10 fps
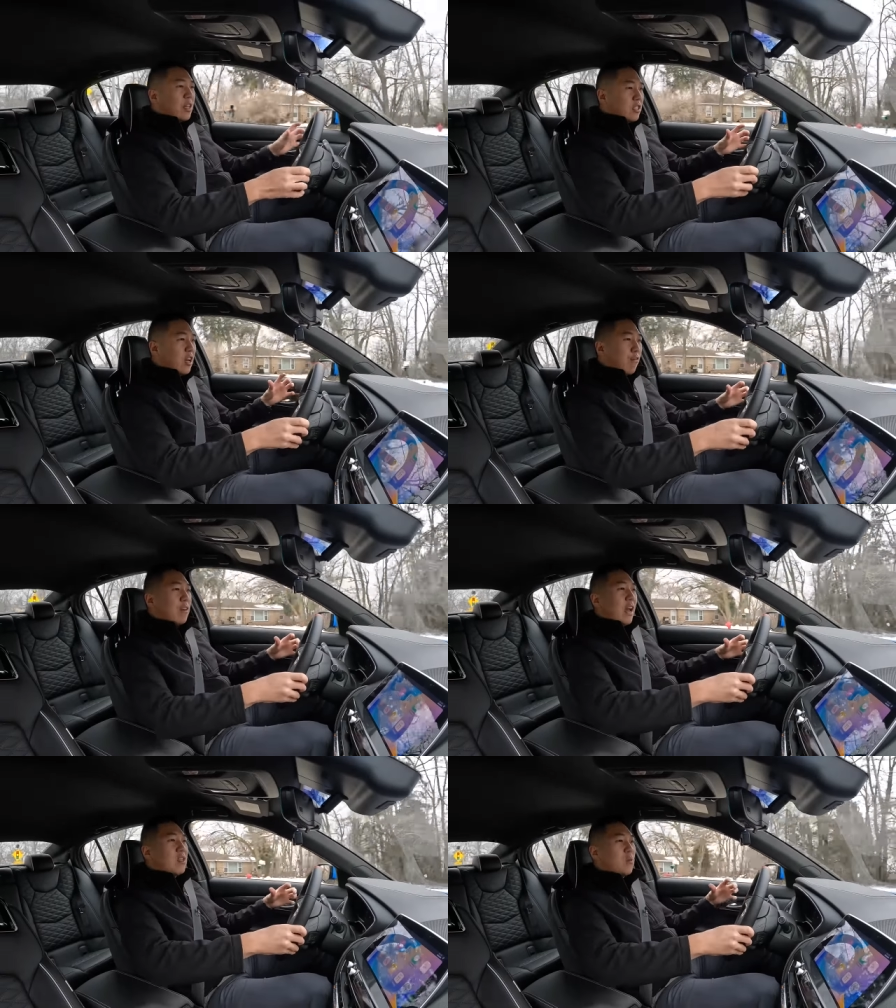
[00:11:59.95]
This
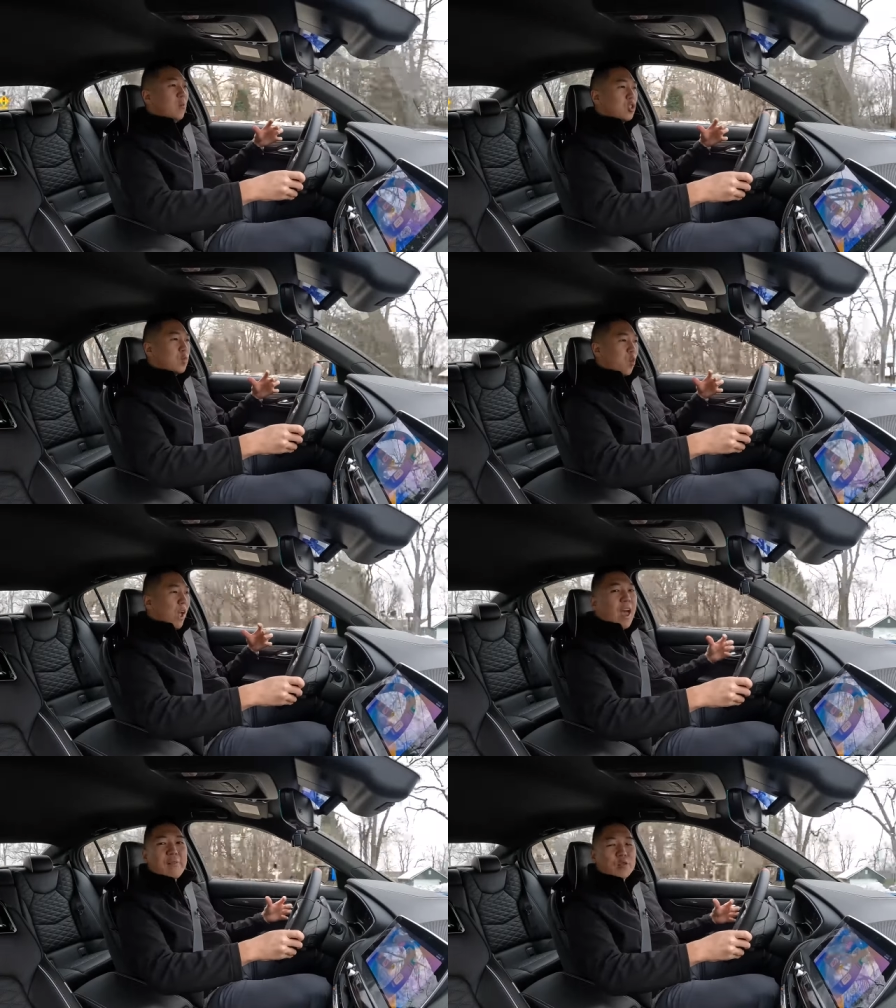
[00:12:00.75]
definitely has much more
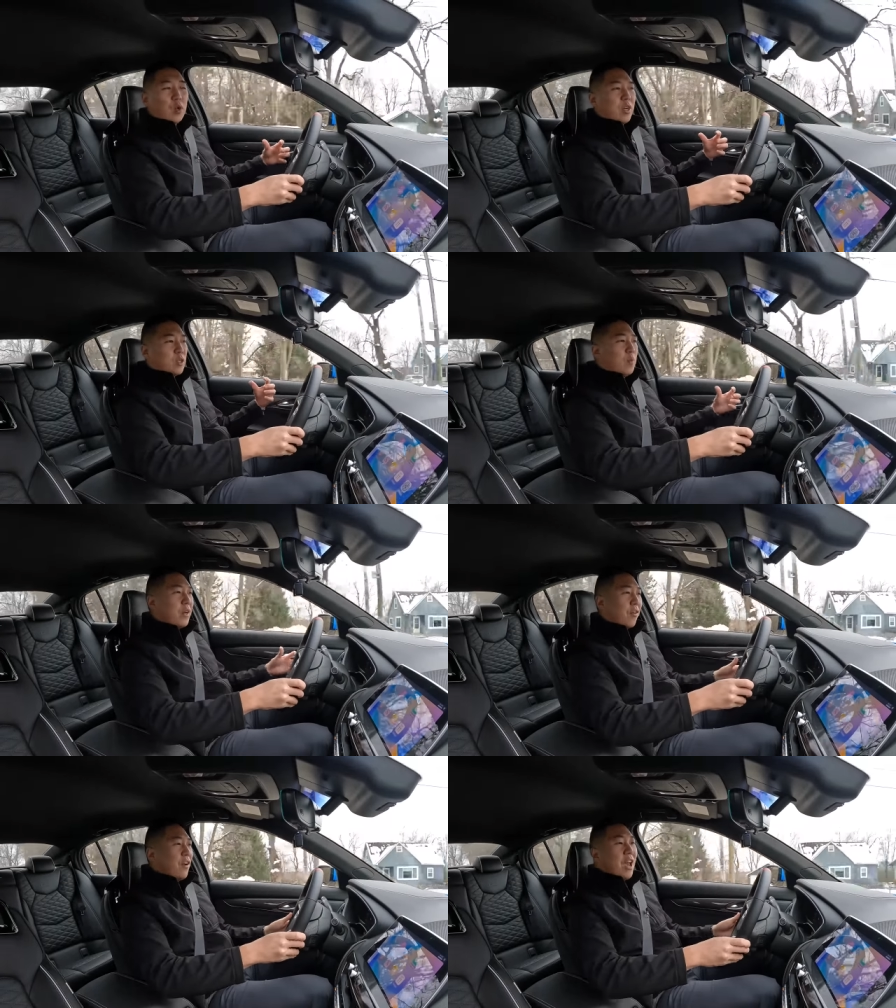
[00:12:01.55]
heft to it. It's
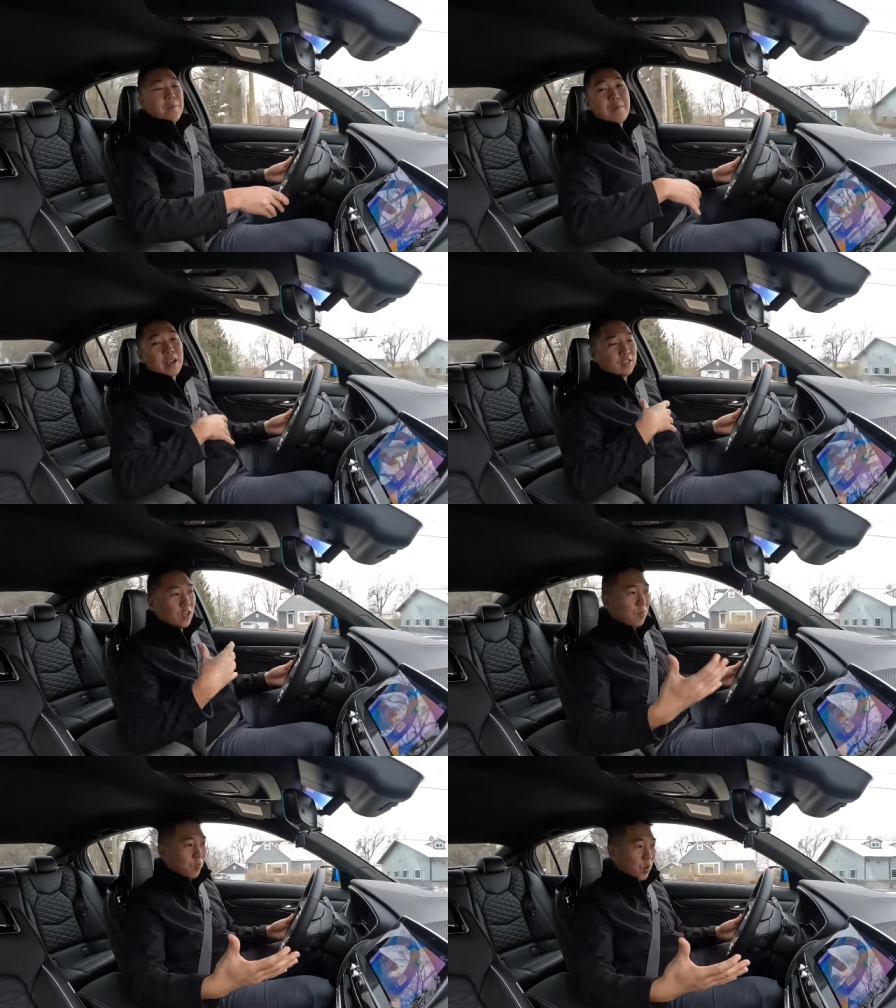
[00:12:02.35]
bigger. It makes
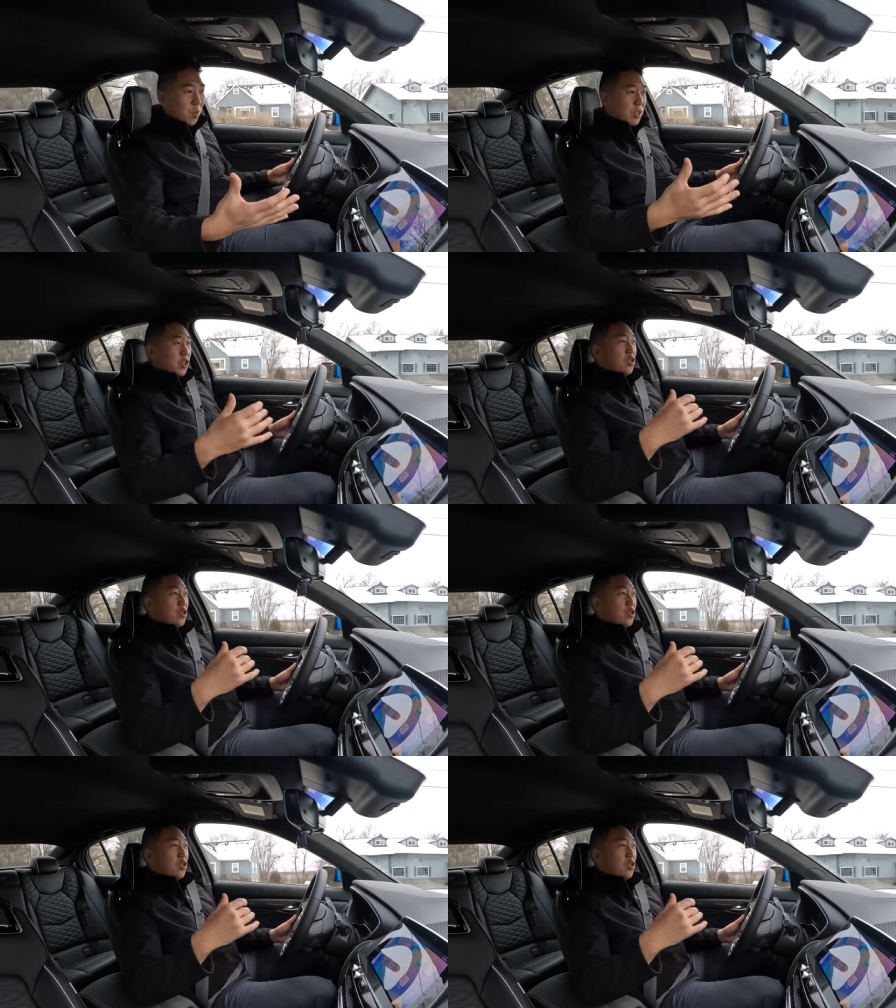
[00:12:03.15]
up for it with